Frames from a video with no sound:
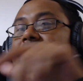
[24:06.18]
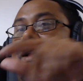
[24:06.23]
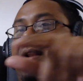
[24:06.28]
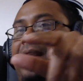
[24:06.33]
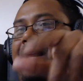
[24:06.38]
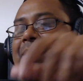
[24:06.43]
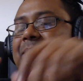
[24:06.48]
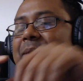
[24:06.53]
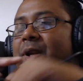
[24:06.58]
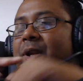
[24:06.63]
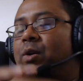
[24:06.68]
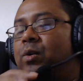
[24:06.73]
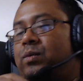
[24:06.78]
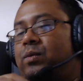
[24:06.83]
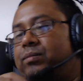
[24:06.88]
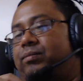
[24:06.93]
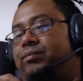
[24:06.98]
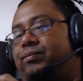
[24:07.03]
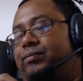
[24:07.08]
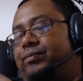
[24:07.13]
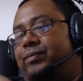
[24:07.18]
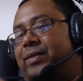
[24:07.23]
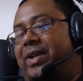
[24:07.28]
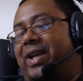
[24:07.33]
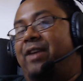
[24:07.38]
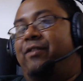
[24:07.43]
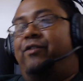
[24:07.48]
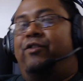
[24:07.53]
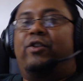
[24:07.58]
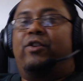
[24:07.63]
Let me know
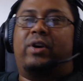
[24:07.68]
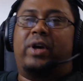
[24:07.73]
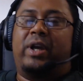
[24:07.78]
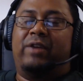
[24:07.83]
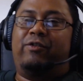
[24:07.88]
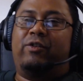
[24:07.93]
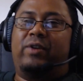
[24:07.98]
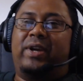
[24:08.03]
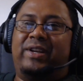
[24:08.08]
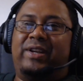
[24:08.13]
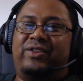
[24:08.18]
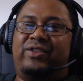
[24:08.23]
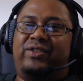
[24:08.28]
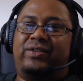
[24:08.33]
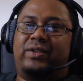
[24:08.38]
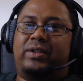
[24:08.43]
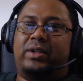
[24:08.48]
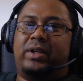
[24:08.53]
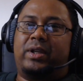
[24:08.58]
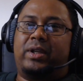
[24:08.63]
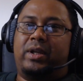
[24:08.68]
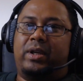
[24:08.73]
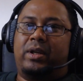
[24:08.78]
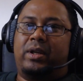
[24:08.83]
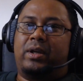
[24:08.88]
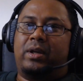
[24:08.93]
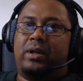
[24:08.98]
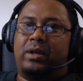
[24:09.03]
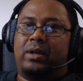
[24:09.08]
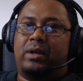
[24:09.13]
if you're interested
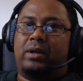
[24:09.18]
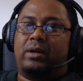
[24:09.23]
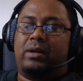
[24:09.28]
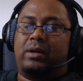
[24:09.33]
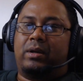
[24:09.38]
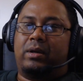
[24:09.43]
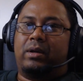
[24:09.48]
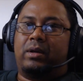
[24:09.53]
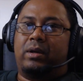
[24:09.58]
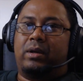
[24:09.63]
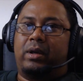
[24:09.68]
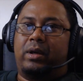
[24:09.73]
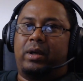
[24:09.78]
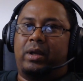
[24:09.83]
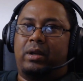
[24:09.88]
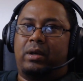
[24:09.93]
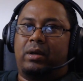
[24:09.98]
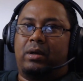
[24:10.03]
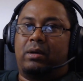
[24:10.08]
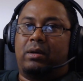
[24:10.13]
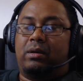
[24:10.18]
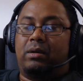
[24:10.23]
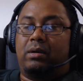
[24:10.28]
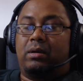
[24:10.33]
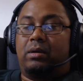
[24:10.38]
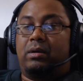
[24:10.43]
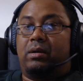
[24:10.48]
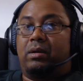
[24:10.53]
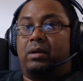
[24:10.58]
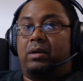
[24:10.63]
in an
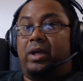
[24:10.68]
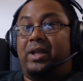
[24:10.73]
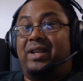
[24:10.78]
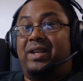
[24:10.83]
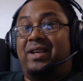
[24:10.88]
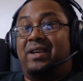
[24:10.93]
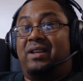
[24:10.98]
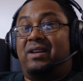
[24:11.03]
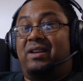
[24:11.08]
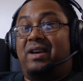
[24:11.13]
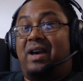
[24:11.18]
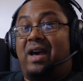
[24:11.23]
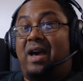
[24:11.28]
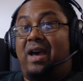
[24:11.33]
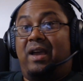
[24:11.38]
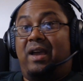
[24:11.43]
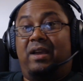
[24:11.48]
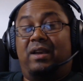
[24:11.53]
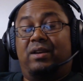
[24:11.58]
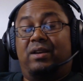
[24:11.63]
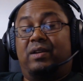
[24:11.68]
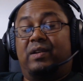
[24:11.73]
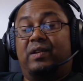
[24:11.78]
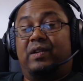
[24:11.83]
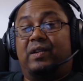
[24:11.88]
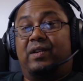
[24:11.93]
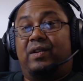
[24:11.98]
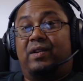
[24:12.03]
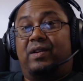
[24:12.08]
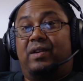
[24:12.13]
Indian guy.
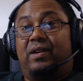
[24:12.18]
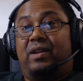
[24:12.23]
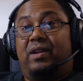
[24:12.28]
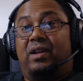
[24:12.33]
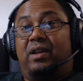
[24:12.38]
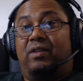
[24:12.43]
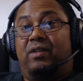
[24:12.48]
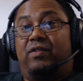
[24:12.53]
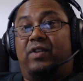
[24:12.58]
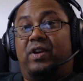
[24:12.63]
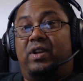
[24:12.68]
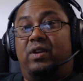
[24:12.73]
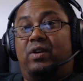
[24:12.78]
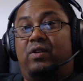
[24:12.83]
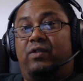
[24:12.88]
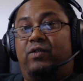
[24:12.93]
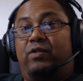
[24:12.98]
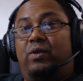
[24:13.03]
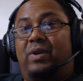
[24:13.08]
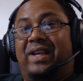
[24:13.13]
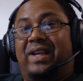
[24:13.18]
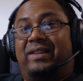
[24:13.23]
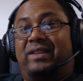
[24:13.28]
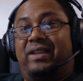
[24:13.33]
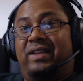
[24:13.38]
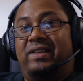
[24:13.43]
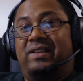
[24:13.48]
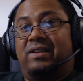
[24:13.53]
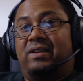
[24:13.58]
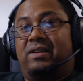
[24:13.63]
If any of you
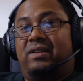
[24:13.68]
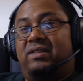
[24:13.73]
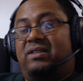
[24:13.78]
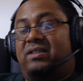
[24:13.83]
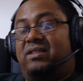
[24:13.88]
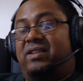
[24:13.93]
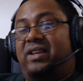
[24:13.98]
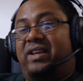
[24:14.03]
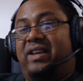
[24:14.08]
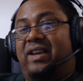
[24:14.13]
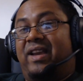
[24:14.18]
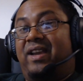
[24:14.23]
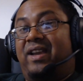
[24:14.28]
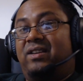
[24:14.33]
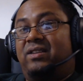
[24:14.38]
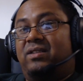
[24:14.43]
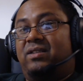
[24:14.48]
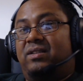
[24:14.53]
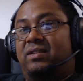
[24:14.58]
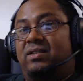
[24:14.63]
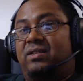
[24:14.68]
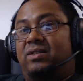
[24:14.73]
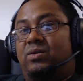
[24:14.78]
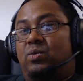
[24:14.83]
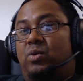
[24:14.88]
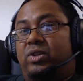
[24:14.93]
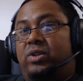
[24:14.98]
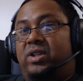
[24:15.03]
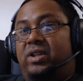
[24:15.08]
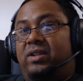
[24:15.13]
Latinas or thick Asians
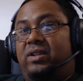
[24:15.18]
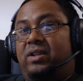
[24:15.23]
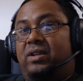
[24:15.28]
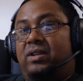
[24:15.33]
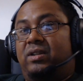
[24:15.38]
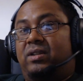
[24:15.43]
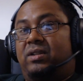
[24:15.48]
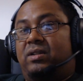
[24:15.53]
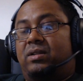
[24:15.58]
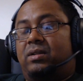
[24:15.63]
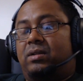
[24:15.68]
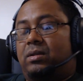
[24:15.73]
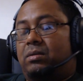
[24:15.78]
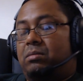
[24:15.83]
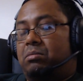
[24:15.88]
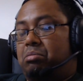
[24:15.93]
watching this,